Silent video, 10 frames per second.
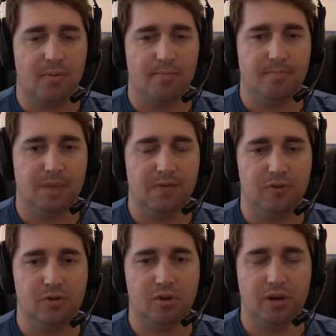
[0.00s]
If you
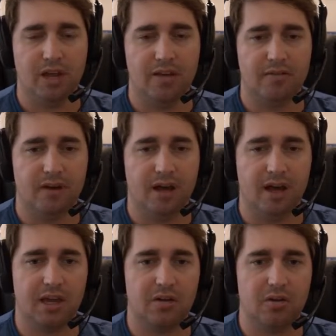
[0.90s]
don't have high
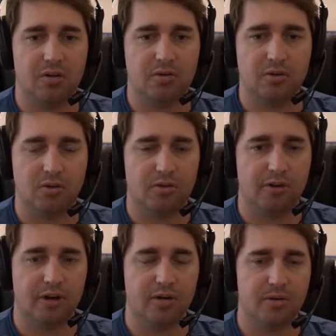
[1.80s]
heroes or all your
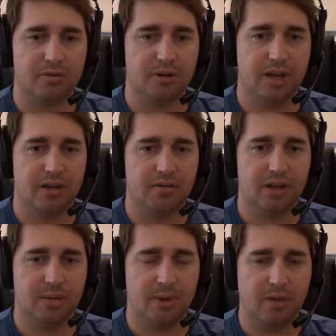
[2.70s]
heroes are down,
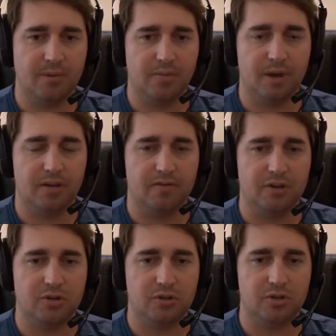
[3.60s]
it might be
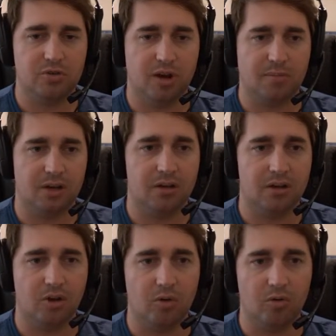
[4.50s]
beneficial to drop down to
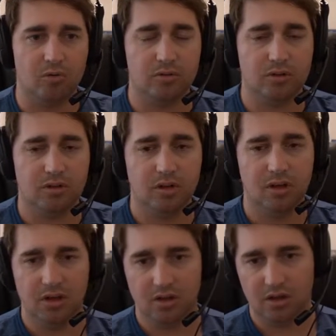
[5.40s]
gold
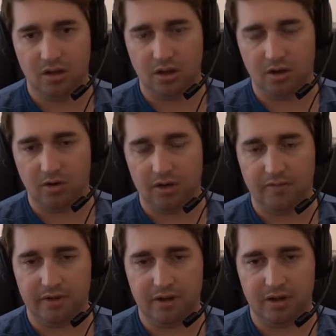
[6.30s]
or
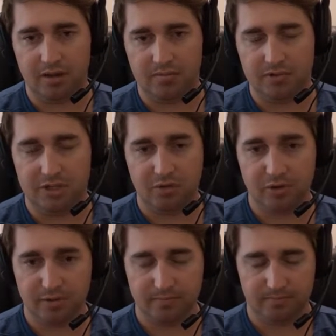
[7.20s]
even
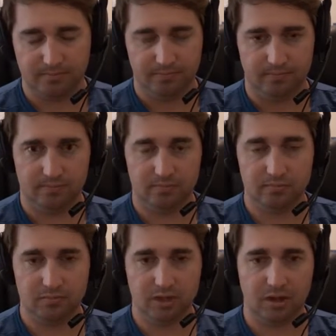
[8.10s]
silver.
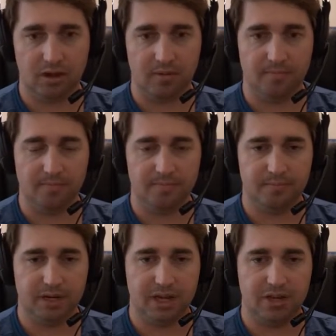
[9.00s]

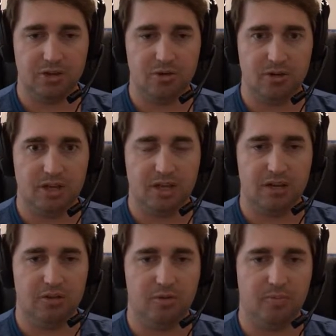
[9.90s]
But again, you don't get any
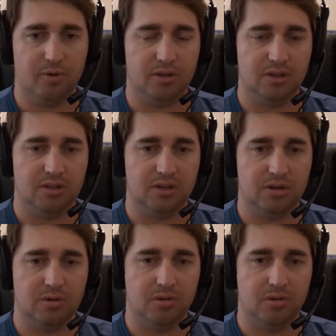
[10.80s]
loot bonus, so